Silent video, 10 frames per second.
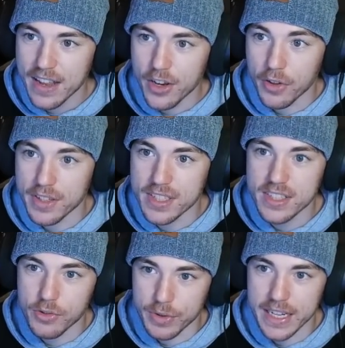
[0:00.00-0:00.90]
No, this
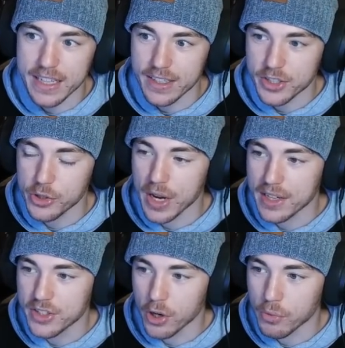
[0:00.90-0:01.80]
is ridiculous. You
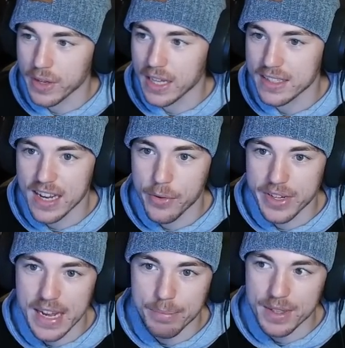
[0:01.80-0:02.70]
guys don't realize how in
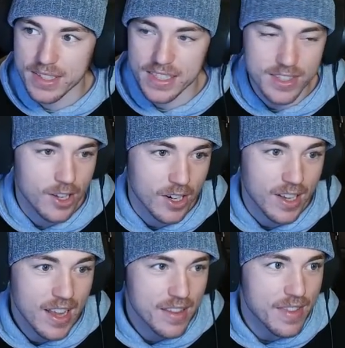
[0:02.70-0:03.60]
depth this is. Look,
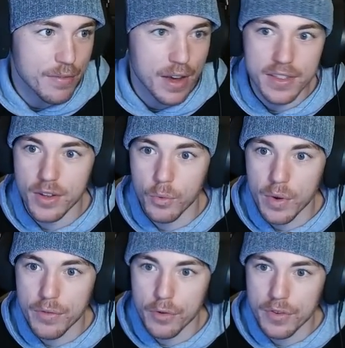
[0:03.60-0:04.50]
they've got the
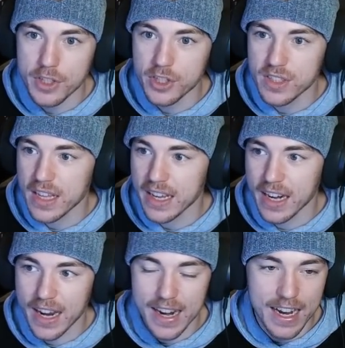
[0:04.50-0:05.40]
Weevil Fishes thing in
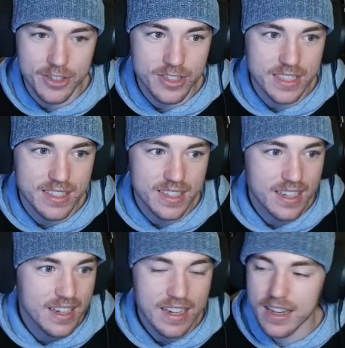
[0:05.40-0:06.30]
iNaturalist.
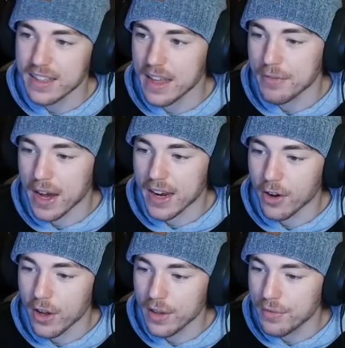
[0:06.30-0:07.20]
They've got
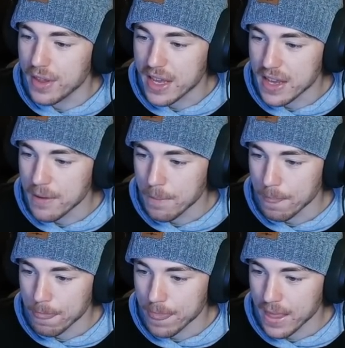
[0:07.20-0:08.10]
all of the
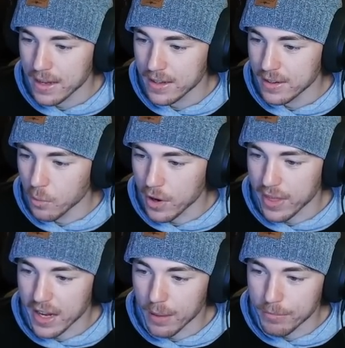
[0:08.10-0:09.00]
where
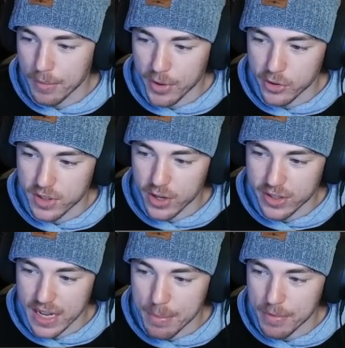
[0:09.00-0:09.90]
they come from. They're a
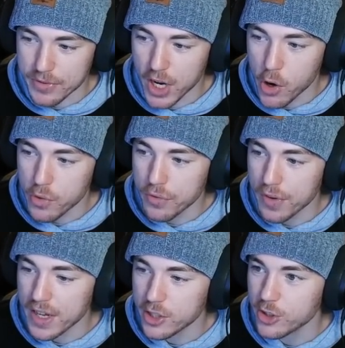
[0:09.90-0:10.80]
type of
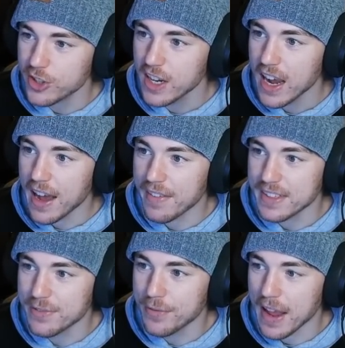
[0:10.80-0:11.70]
toadfish, and the
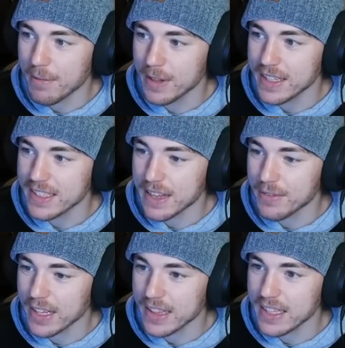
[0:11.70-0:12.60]
family is named
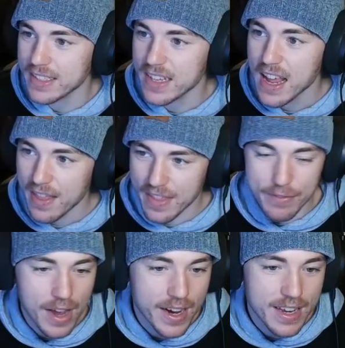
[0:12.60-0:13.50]
like this. They've
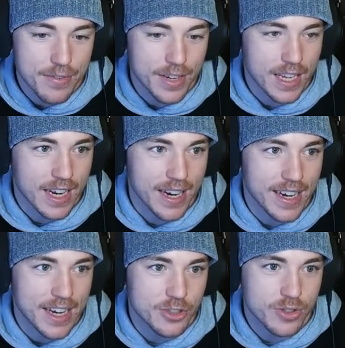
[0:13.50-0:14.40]
got it even like on
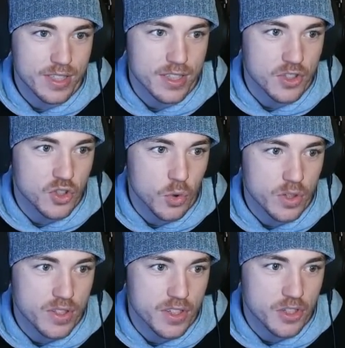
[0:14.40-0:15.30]
iNaturalist, the
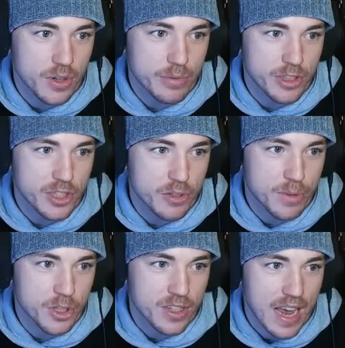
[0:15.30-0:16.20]
source, the description,
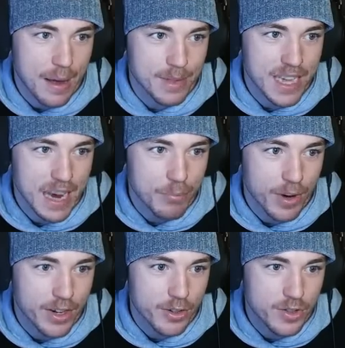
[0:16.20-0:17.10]
distribution, habitat,
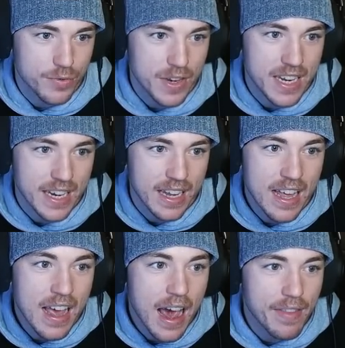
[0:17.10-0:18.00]
predators, feeding,
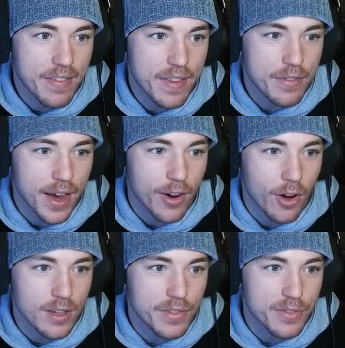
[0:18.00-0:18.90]
and then they've got
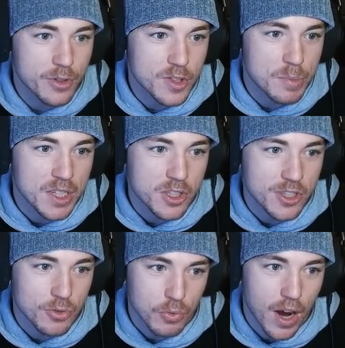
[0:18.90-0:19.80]
all of the different
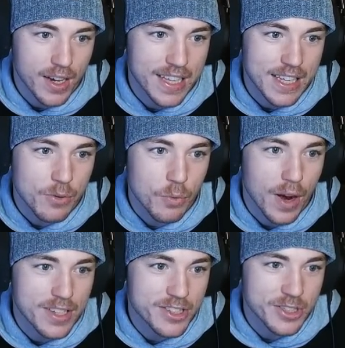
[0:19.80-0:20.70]
species: Rocky,
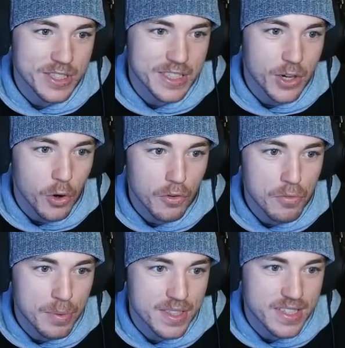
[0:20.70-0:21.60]
Western, Gulf,
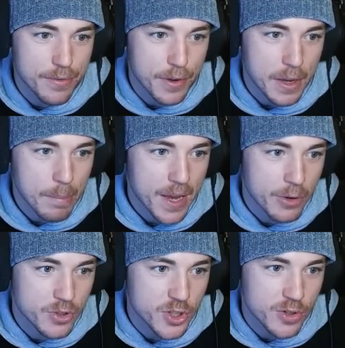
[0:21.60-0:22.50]
Pacific,
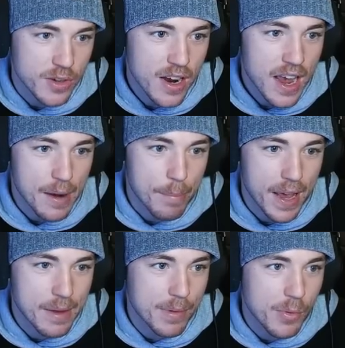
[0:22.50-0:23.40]
Piercer, and
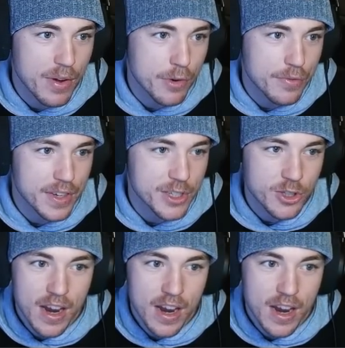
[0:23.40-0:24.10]
Pygmy weevil fish.